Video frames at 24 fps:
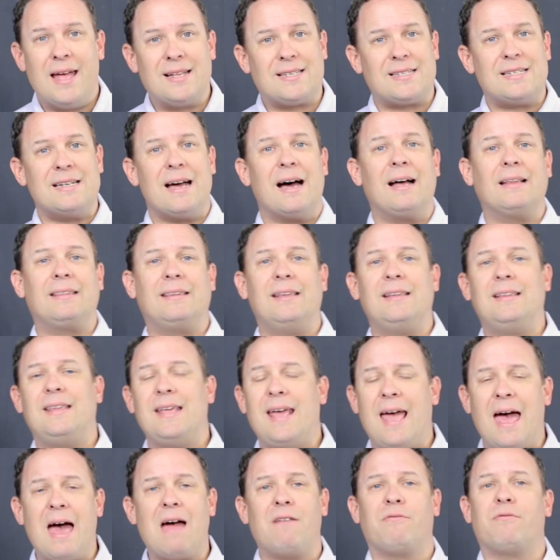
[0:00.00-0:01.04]
It's not that
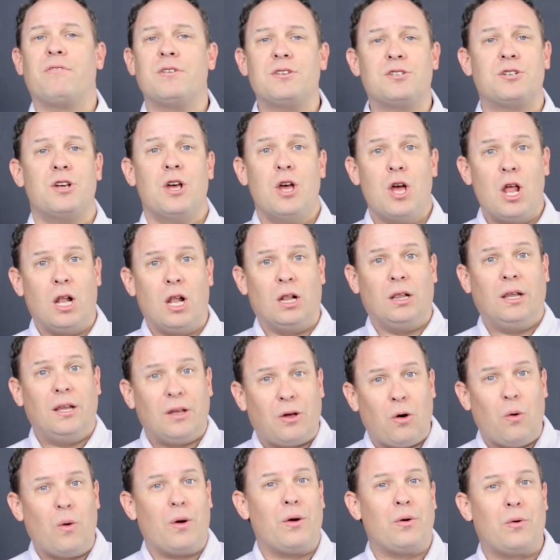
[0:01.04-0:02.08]
the average
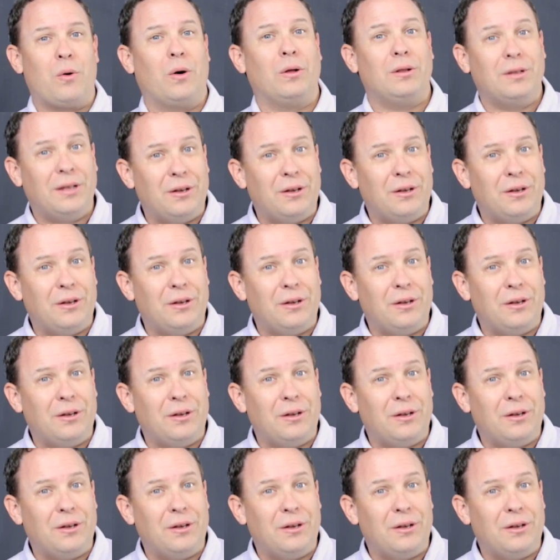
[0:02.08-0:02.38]
quote-unquote